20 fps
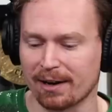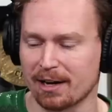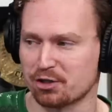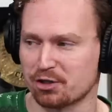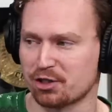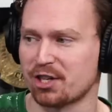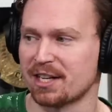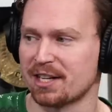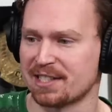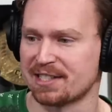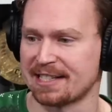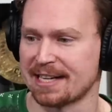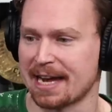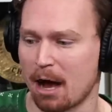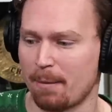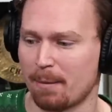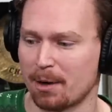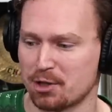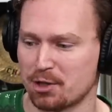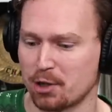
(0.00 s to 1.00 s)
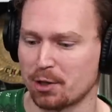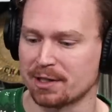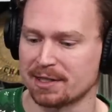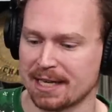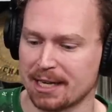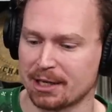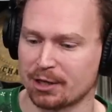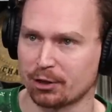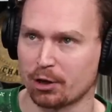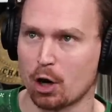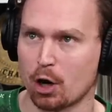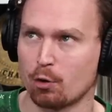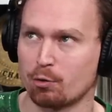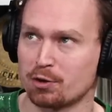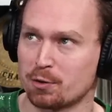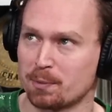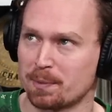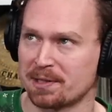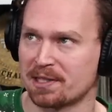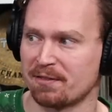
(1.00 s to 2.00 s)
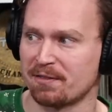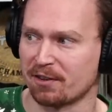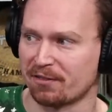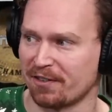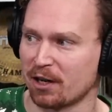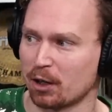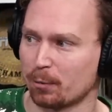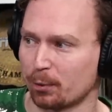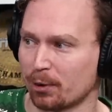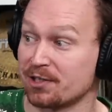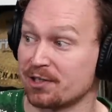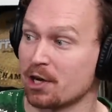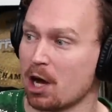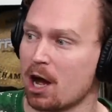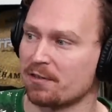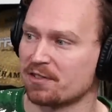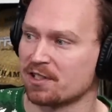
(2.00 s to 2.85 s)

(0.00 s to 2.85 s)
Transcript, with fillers: interesting to yeah. see how much you can take your own specific fingerprints off